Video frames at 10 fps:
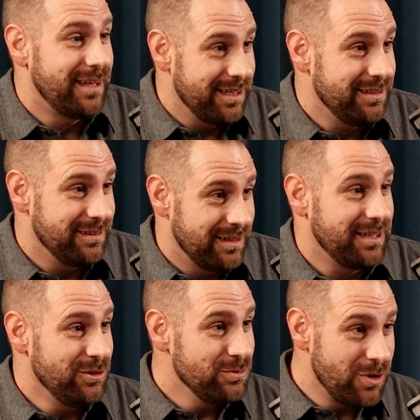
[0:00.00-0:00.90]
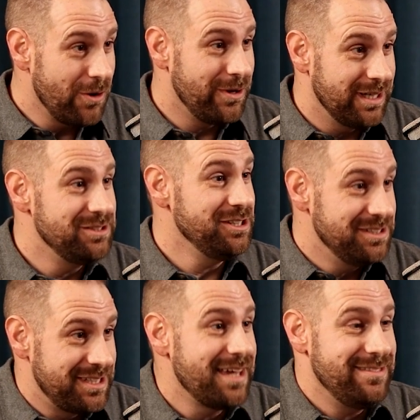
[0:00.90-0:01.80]
like you noted, she
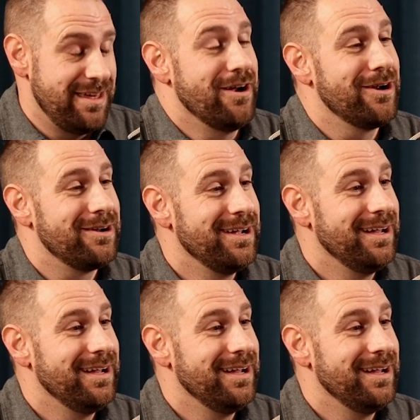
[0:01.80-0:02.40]
said there,